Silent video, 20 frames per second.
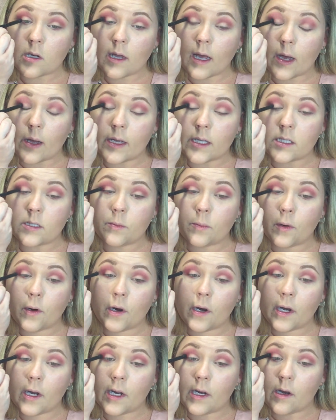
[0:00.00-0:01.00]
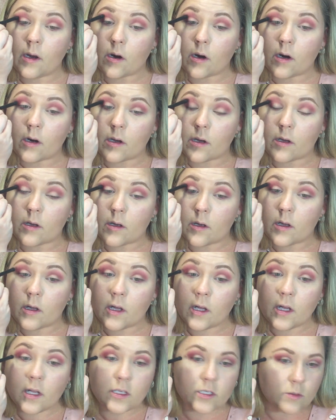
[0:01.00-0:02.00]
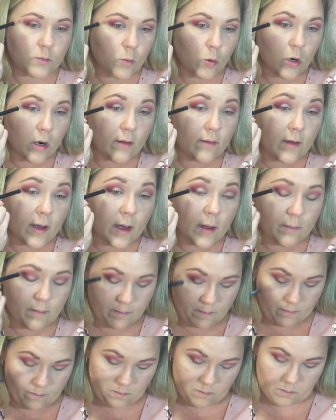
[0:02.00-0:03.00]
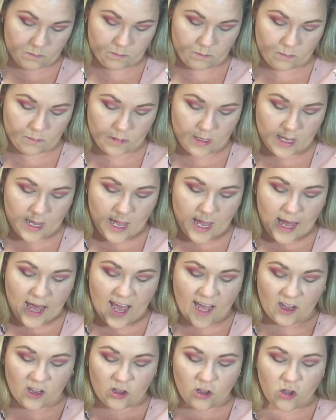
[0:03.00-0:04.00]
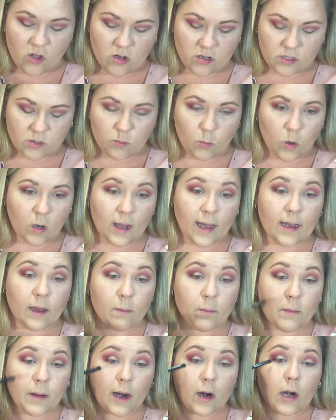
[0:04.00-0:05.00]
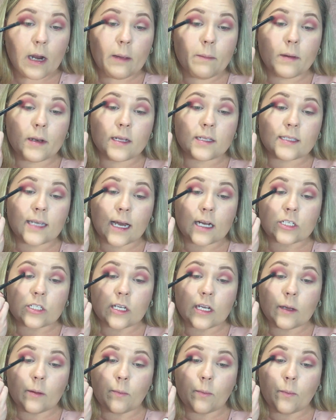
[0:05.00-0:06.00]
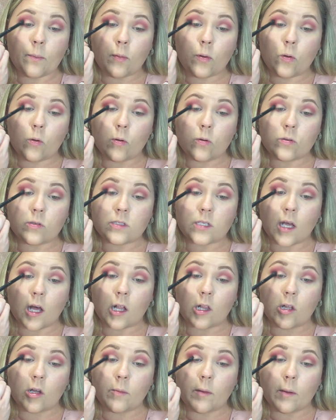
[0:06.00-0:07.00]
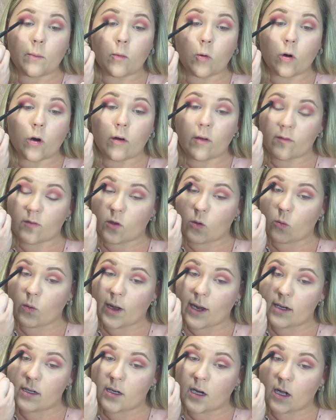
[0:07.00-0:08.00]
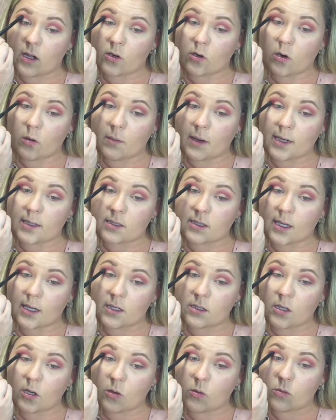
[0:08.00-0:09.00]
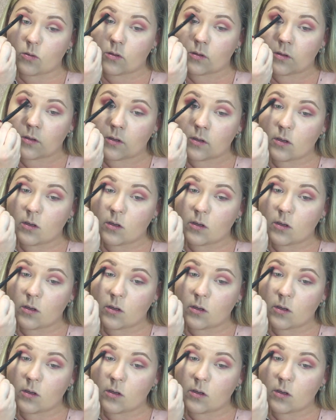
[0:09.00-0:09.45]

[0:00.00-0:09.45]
Now it's pretty dark. It's more of a, it looks more like a berry, but it's actually pulls a little bit more of the red color on my skin tone.